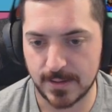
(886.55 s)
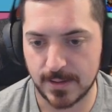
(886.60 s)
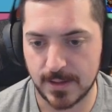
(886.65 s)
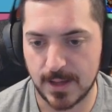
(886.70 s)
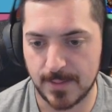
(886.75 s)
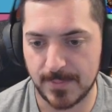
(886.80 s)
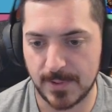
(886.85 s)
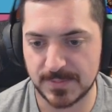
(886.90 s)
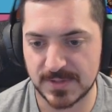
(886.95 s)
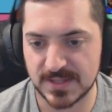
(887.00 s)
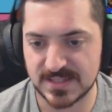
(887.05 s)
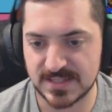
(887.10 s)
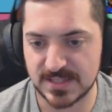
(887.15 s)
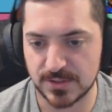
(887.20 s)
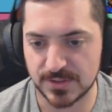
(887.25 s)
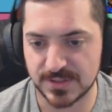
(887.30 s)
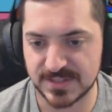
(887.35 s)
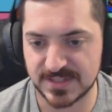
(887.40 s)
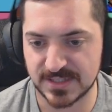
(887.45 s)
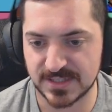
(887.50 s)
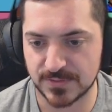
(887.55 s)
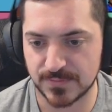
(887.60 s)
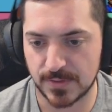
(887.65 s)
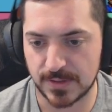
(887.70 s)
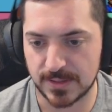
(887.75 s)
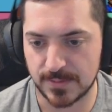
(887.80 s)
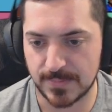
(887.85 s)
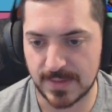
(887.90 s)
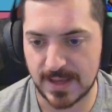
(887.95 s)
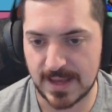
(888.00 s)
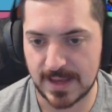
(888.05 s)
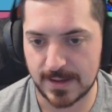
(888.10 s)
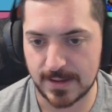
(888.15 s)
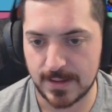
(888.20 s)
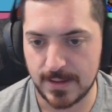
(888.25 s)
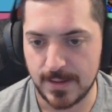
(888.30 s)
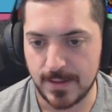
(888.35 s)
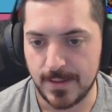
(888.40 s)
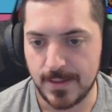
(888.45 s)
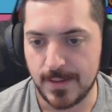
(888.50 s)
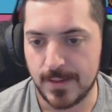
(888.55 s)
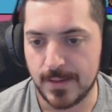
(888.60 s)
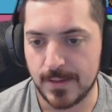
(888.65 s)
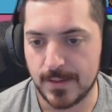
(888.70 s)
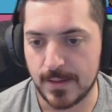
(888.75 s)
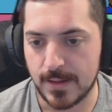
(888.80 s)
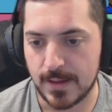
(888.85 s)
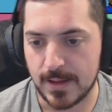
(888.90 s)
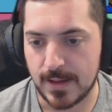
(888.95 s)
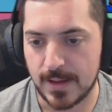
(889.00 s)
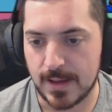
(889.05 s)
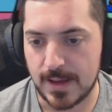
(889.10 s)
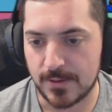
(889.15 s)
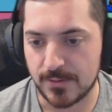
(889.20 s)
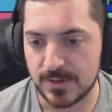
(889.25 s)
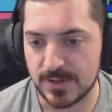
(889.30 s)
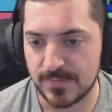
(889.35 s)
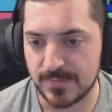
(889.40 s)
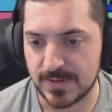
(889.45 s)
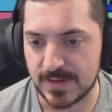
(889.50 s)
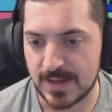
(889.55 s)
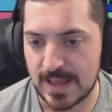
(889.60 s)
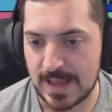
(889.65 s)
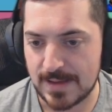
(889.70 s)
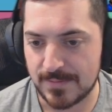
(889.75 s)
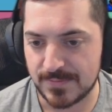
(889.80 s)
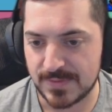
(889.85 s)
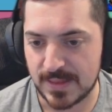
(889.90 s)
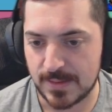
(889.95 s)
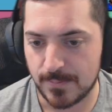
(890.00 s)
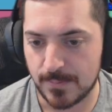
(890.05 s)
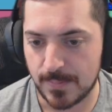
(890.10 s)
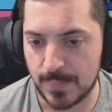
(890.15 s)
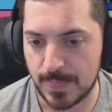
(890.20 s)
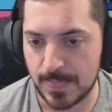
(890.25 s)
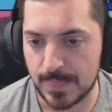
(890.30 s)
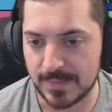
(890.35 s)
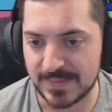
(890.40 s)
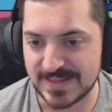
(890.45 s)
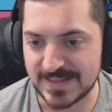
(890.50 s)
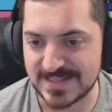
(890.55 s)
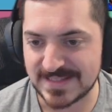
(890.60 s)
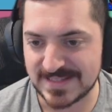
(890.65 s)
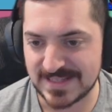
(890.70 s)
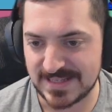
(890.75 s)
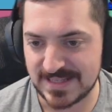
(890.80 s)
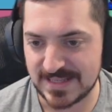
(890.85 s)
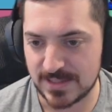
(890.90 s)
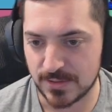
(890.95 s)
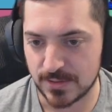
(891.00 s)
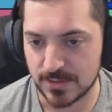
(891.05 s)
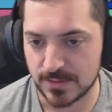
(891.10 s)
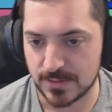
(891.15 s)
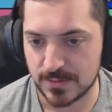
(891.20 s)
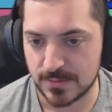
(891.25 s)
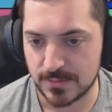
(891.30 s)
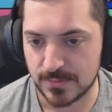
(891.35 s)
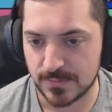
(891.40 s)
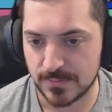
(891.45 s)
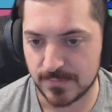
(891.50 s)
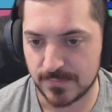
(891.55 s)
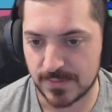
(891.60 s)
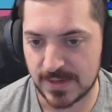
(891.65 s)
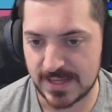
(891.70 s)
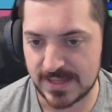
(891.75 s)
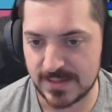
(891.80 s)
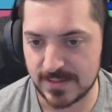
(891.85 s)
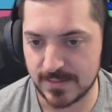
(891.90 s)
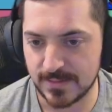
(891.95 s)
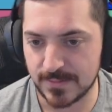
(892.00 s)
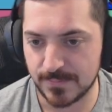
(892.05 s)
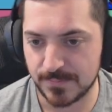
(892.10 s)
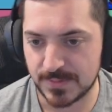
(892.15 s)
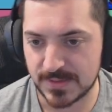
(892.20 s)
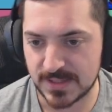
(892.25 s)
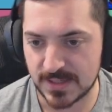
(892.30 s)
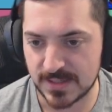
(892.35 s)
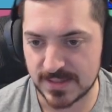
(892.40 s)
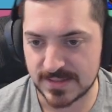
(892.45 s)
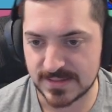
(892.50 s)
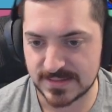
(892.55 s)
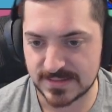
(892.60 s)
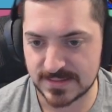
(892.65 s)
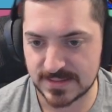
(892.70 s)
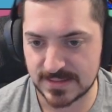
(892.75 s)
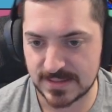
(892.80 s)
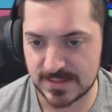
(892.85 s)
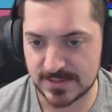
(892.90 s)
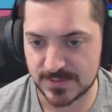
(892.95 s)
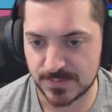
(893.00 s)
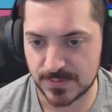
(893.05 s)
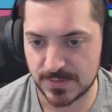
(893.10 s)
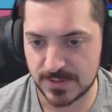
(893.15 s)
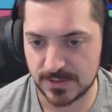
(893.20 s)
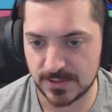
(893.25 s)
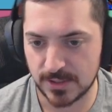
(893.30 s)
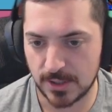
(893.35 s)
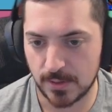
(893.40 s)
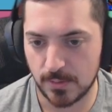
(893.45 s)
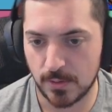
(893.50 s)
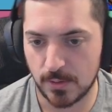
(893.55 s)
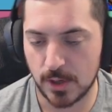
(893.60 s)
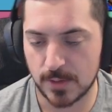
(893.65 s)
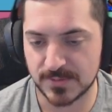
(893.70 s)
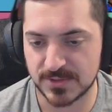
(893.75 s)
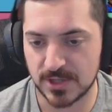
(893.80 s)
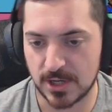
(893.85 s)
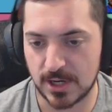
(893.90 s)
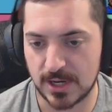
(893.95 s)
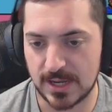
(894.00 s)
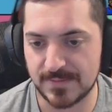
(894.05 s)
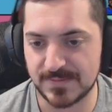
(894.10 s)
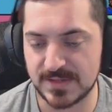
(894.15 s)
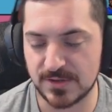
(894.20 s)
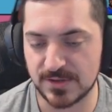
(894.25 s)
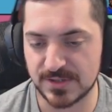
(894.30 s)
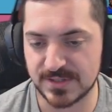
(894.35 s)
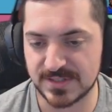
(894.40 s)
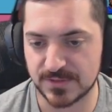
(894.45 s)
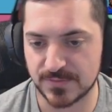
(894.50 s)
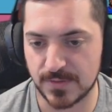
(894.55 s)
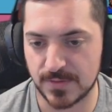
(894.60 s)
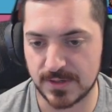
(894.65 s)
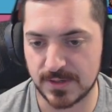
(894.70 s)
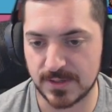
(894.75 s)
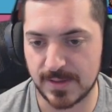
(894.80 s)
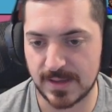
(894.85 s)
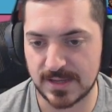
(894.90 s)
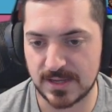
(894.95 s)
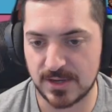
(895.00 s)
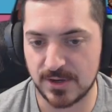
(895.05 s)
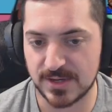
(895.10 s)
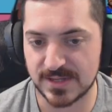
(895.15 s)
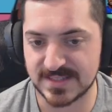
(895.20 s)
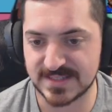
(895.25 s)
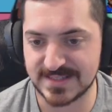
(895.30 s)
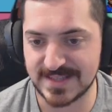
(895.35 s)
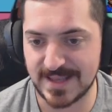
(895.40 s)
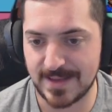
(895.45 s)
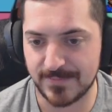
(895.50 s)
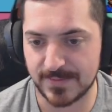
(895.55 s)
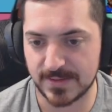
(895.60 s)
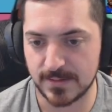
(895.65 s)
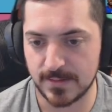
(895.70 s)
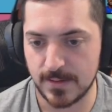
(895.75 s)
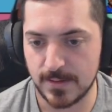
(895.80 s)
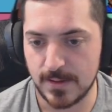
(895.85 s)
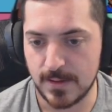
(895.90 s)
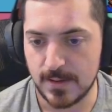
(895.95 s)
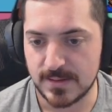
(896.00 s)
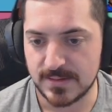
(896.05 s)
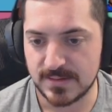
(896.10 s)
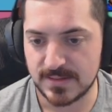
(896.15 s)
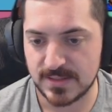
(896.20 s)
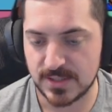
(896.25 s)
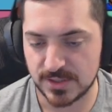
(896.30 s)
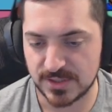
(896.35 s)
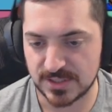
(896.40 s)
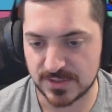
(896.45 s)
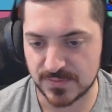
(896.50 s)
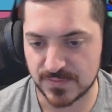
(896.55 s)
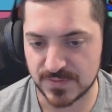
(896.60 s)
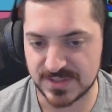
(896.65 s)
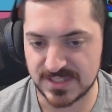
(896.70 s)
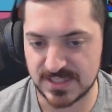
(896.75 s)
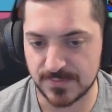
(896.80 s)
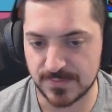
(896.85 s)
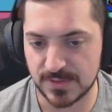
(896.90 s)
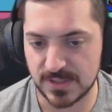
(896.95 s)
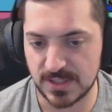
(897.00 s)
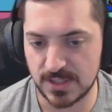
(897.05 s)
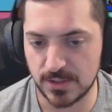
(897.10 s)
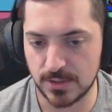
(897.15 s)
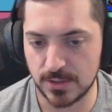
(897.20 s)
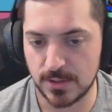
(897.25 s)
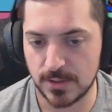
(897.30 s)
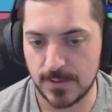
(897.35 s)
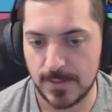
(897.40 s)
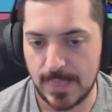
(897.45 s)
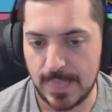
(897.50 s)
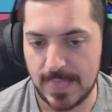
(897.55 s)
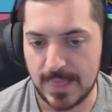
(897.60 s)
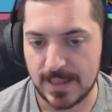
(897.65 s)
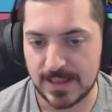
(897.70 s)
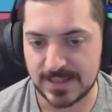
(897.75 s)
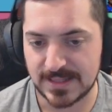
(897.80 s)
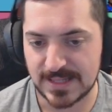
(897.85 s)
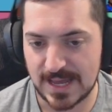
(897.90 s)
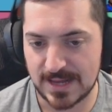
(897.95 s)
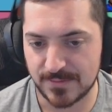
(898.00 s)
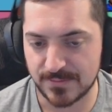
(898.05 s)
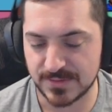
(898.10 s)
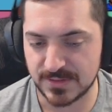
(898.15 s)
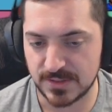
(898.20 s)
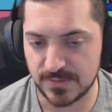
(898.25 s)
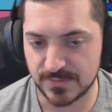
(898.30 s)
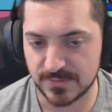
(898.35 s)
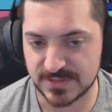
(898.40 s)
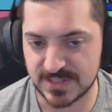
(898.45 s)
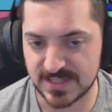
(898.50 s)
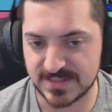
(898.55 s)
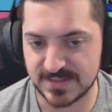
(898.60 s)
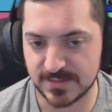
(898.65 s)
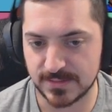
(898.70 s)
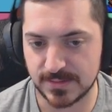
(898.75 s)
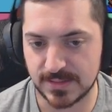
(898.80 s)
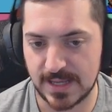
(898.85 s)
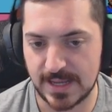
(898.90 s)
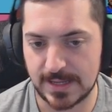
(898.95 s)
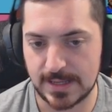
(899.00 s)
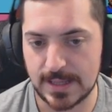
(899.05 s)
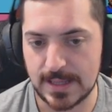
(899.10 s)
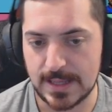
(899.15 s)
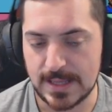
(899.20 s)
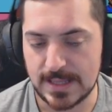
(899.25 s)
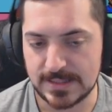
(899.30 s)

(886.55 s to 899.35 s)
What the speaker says: I'm up to tier 6 running back. I don't even have them listed here, right? Because it's pretty low. Oh, I'm sorry. I have tier 6 running back here at 7. Tier 6 receiver here. A lot of receivers I still like.